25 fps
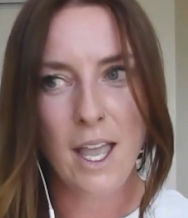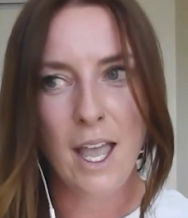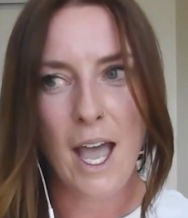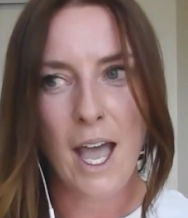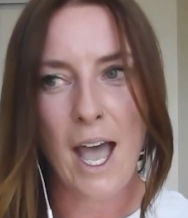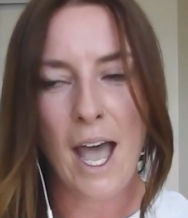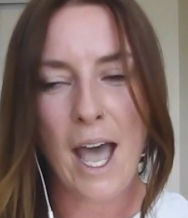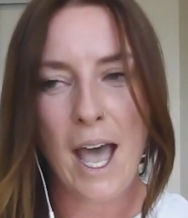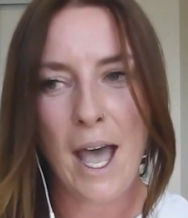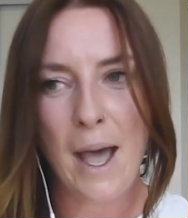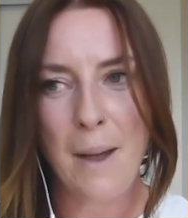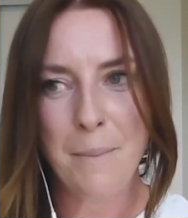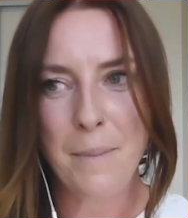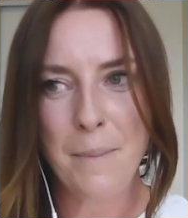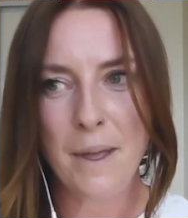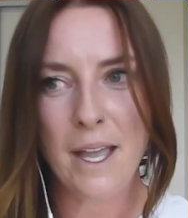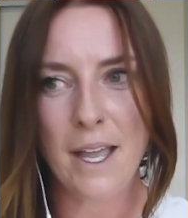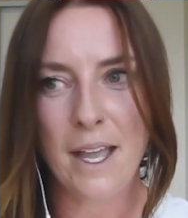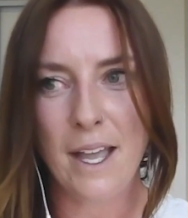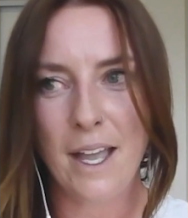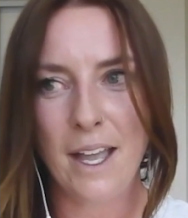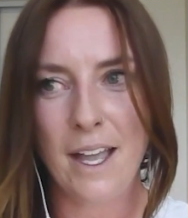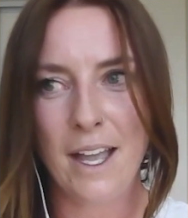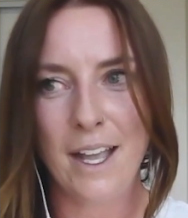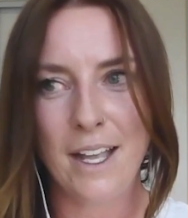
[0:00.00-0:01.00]
And
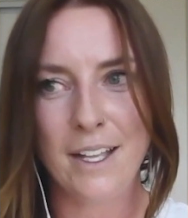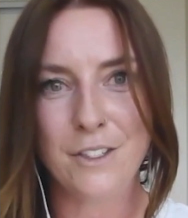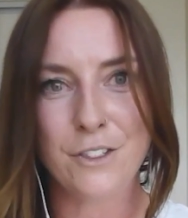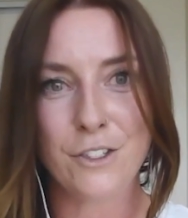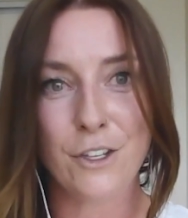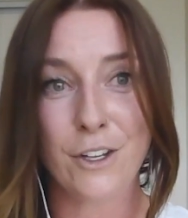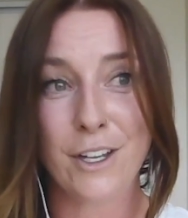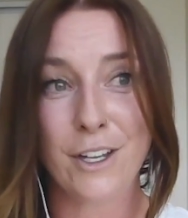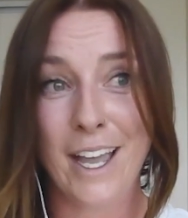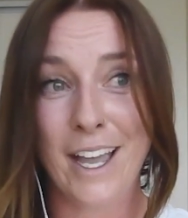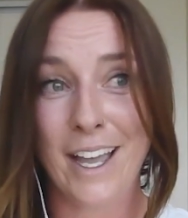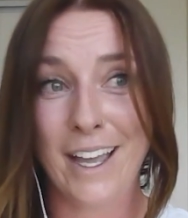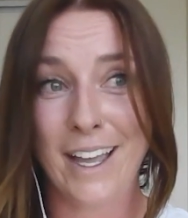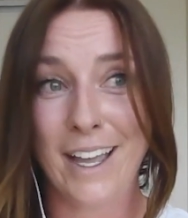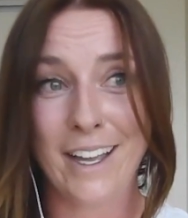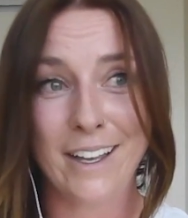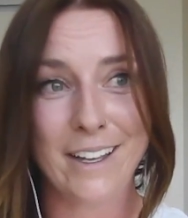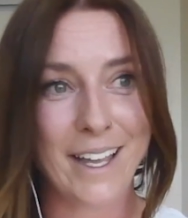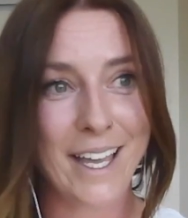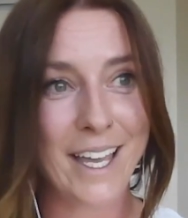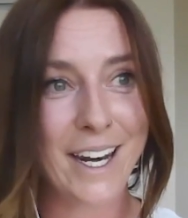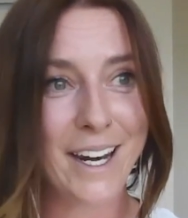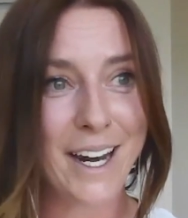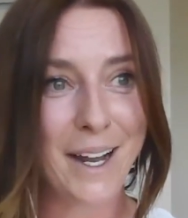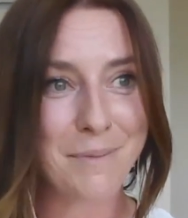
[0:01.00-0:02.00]
so,
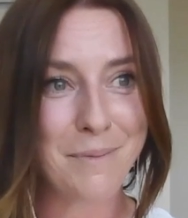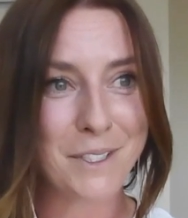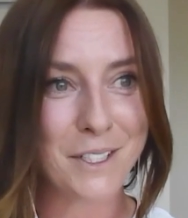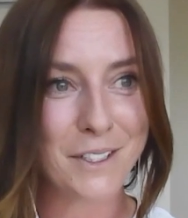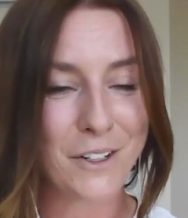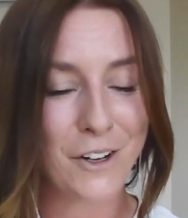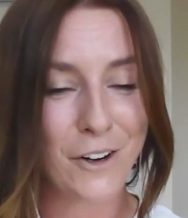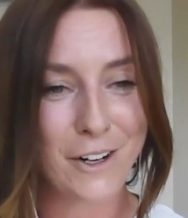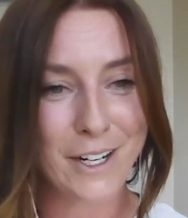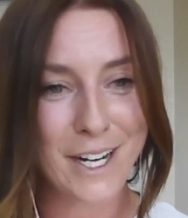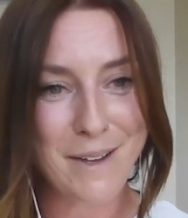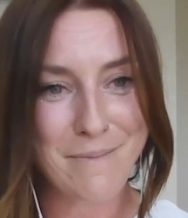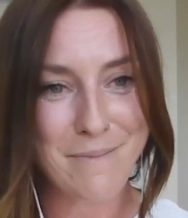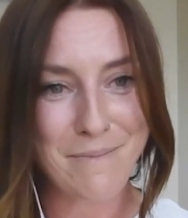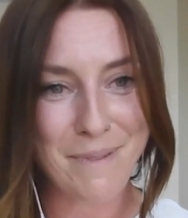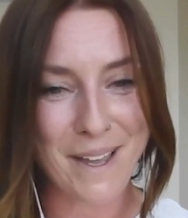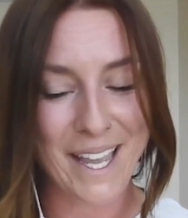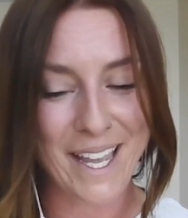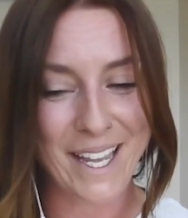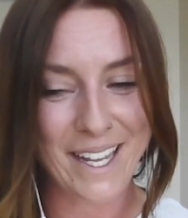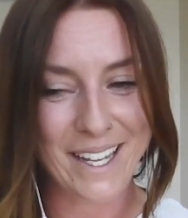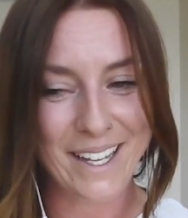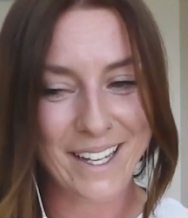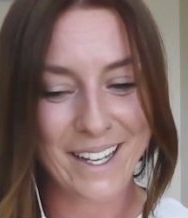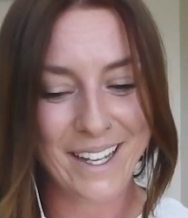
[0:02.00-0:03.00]
headed up to Coronet
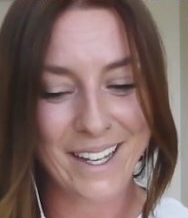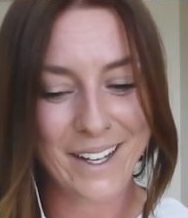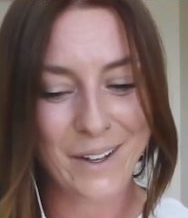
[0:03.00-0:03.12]
Peak.